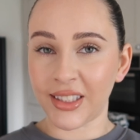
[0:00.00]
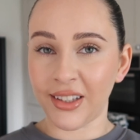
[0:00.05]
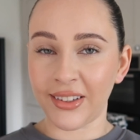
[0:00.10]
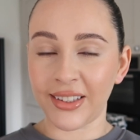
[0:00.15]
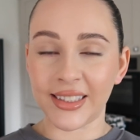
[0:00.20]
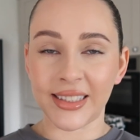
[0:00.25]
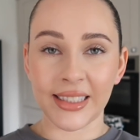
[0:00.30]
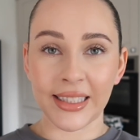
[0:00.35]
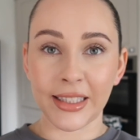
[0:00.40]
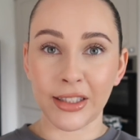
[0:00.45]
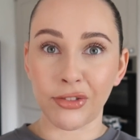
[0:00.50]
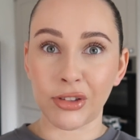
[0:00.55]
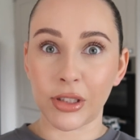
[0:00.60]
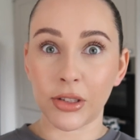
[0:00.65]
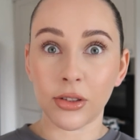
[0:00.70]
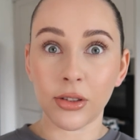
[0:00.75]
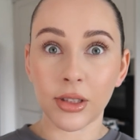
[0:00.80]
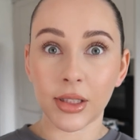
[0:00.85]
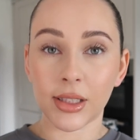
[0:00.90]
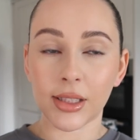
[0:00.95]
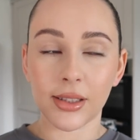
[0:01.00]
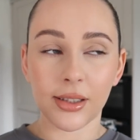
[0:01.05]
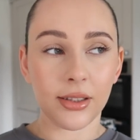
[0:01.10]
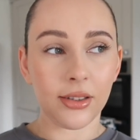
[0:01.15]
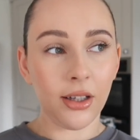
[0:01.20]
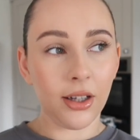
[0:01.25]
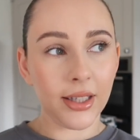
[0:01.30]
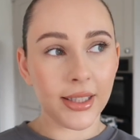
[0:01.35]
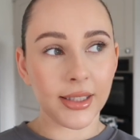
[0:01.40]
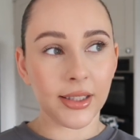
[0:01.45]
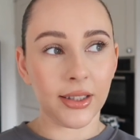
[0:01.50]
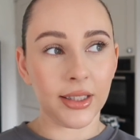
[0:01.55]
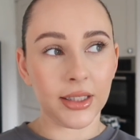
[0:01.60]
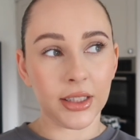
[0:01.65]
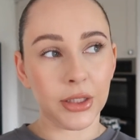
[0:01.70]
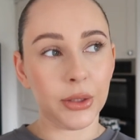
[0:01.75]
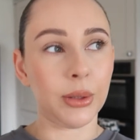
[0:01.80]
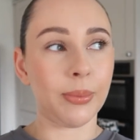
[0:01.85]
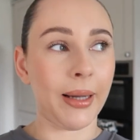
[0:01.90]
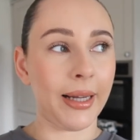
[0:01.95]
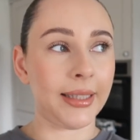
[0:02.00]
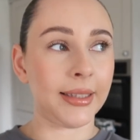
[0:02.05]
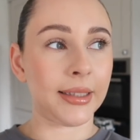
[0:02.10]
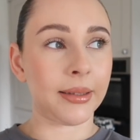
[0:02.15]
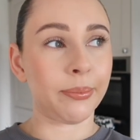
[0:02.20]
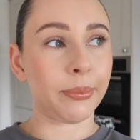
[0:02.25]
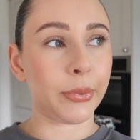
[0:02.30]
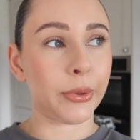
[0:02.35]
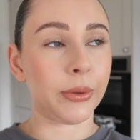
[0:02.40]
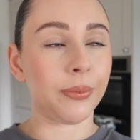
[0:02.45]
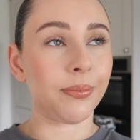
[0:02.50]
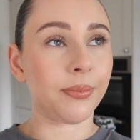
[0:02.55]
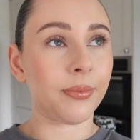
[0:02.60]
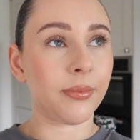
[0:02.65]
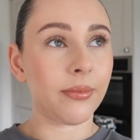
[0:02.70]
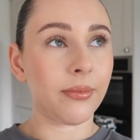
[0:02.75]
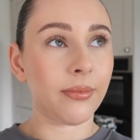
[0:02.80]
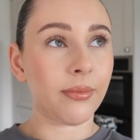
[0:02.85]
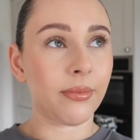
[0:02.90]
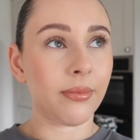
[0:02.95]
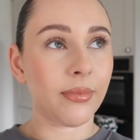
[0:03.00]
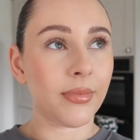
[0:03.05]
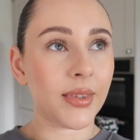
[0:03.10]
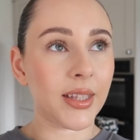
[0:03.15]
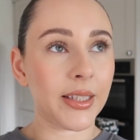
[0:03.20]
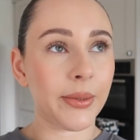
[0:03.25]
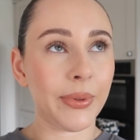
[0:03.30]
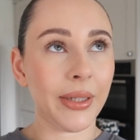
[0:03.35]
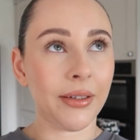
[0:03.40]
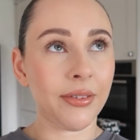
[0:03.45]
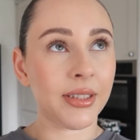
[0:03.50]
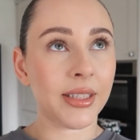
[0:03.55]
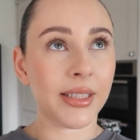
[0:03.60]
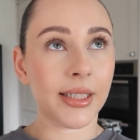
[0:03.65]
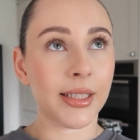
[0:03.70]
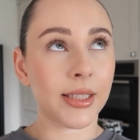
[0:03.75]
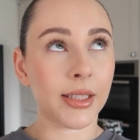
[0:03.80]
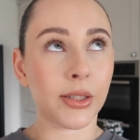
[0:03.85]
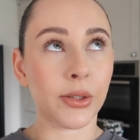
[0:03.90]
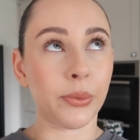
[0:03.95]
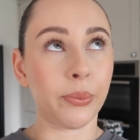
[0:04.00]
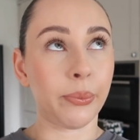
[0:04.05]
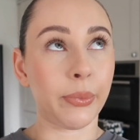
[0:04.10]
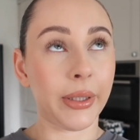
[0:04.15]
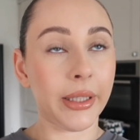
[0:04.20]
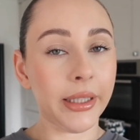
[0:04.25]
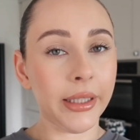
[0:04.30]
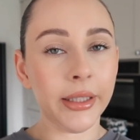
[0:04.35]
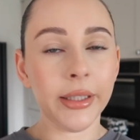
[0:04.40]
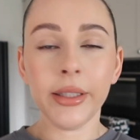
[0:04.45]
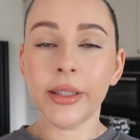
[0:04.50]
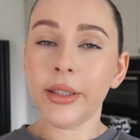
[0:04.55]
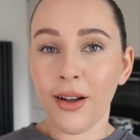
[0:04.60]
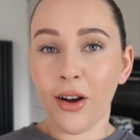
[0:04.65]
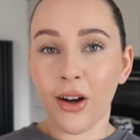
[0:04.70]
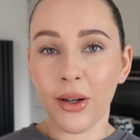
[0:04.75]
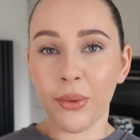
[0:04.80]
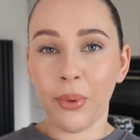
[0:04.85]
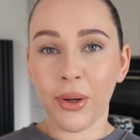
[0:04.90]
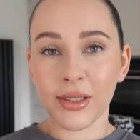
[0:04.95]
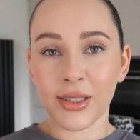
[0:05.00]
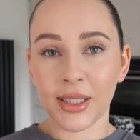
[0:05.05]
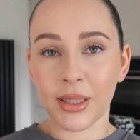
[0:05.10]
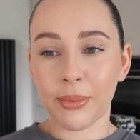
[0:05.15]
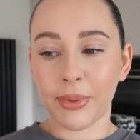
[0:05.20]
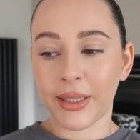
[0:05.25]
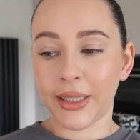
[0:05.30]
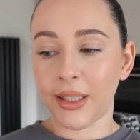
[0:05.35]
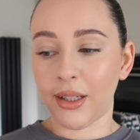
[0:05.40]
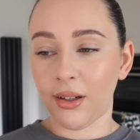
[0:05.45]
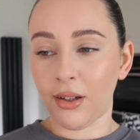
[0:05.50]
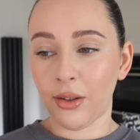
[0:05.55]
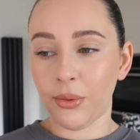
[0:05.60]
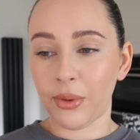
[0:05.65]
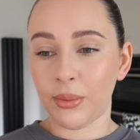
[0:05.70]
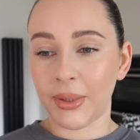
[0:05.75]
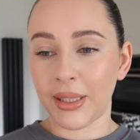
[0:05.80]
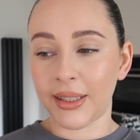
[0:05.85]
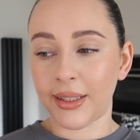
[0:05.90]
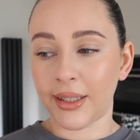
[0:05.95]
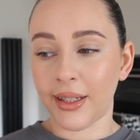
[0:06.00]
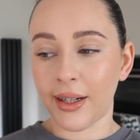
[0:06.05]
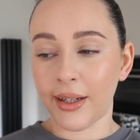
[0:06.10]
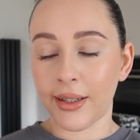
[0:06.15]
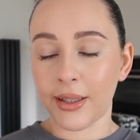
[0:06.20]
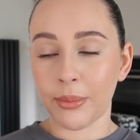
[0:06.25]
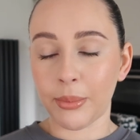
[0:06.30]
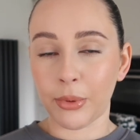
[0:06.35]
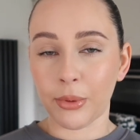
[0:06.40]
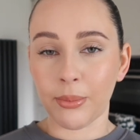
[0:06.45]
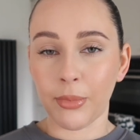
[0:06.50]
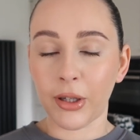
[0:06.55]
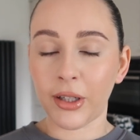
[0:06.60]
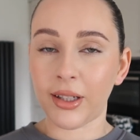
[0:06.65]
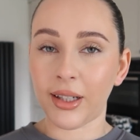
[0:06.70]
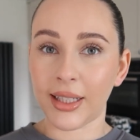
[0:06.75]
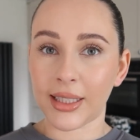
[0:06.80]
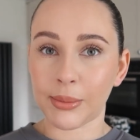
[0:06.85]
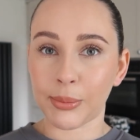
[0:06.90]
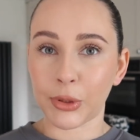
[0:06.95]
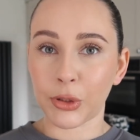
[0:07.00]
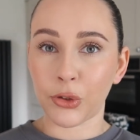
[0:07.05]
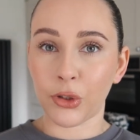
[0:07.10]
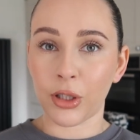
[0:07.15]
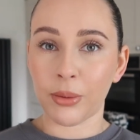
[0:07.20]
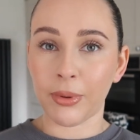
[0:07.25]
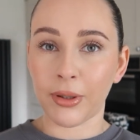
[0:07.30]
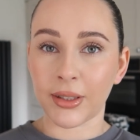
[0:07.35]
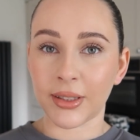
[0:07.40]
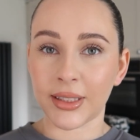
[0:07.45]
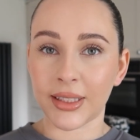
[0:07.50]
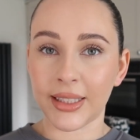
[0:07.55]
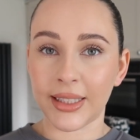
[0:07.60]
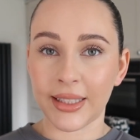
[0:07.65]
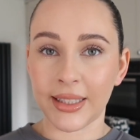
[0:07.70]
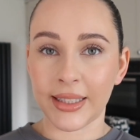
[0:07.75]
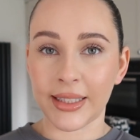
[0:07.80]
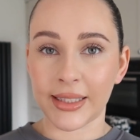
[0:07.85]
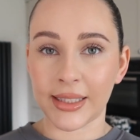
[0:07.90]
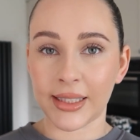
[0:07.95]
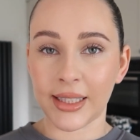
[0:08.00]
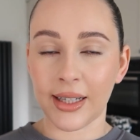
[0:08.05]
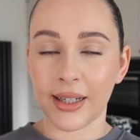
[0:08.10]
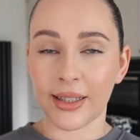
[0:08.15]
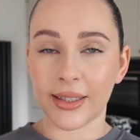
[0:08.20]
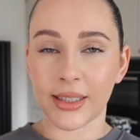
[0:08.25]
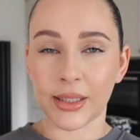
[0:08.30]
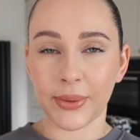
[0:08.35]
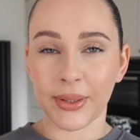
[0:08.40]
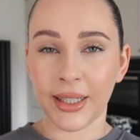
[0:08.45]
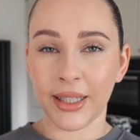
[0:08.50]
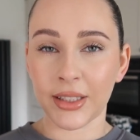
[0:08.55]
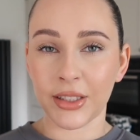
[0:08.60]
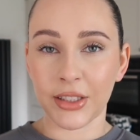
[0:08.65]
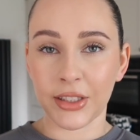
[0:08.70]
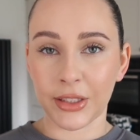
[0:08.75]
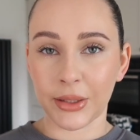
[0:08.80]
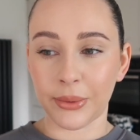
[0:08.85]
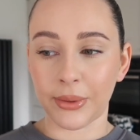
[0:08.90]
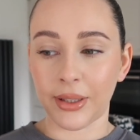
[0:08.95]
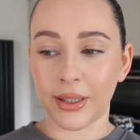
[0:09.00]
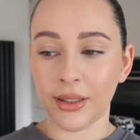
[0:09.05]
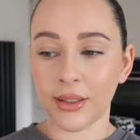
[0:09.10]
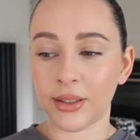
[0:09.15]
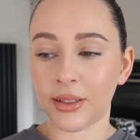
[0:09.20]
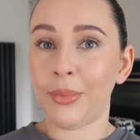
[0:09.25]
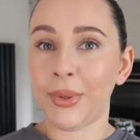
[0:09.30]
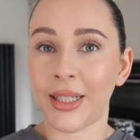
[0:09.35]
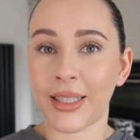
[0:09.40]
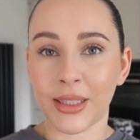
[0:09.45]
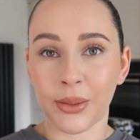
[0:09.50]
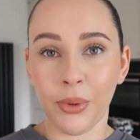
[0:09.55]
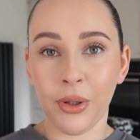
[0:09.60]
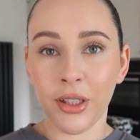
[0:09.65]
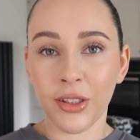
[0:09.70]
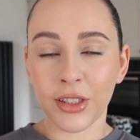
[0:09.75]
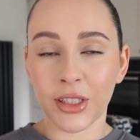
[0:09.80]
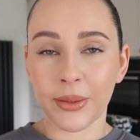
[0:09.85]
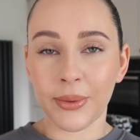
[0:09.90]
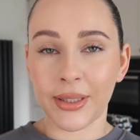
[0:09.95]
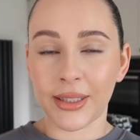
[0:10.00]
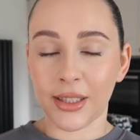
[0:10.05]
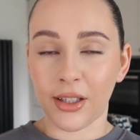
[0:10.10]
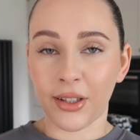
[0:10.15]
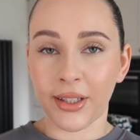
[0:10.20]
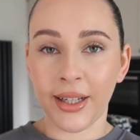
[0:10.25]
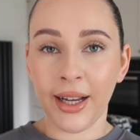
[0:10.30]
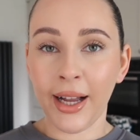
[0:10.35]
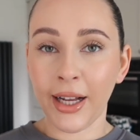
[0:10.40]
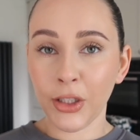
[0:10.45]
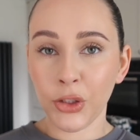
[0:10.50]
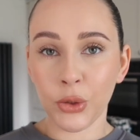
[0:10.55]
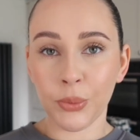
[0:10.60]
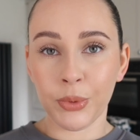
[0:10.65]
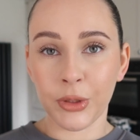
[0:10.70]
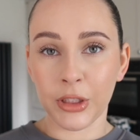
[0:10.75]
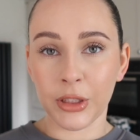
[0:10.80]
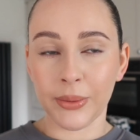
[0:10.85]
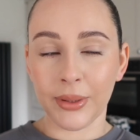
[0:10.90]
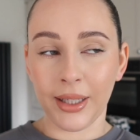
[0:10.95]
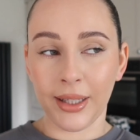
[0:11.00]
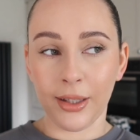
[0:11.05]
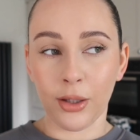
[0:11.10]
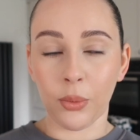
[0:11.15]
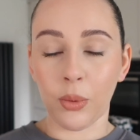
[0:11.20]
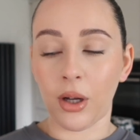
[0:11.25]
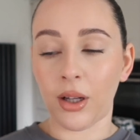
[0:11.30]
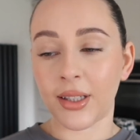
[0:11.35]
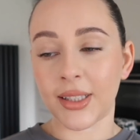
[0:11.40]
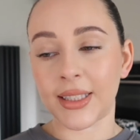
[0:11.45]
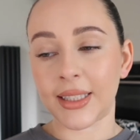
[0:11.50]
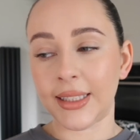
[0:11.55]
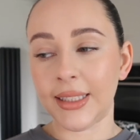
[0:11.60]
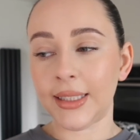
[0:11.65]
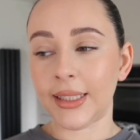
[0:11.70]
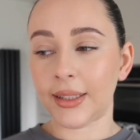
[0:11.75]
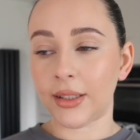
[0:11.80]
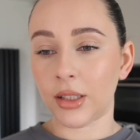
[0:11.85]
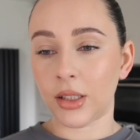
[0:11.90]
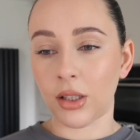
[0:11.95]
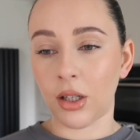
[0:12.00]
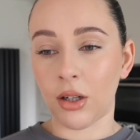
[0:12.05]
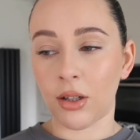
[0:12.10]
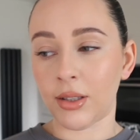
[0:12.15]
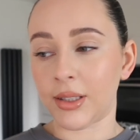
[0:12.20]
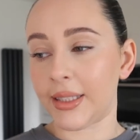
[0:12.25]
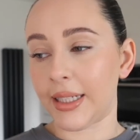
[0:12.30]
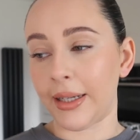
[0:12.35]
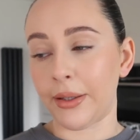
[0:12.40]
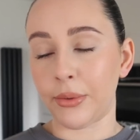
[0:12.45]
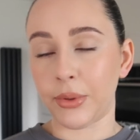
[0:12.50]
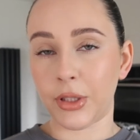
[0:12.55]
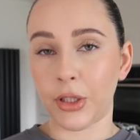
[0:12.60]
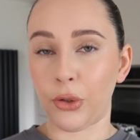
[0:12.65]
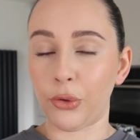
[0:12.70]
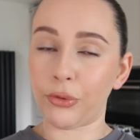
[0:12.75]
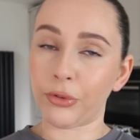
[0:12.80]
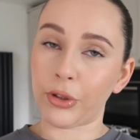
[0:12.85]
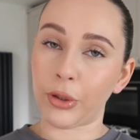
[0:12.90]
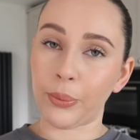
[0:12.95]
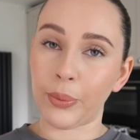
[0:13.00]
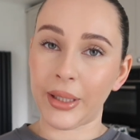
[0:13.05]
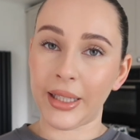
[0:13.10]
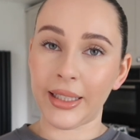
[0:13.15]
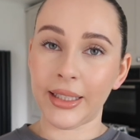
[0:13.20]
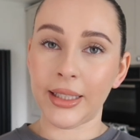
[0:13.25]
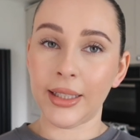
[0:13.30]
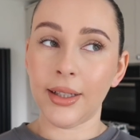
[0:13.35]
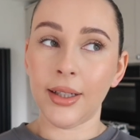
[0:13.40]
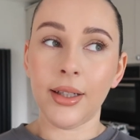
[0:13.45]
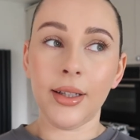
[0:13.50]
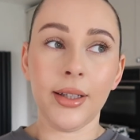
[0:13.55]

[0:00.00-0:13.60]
to kind of see the results. Not excited to do the painting, but I have to start somewhere. I was going to bring you along with me in the car, but Michael has my tripod in his car, so I can't do that. But yeah, so what I'll do is I'll catch up with you in a little while because I need to get the dogs out to go for a wee.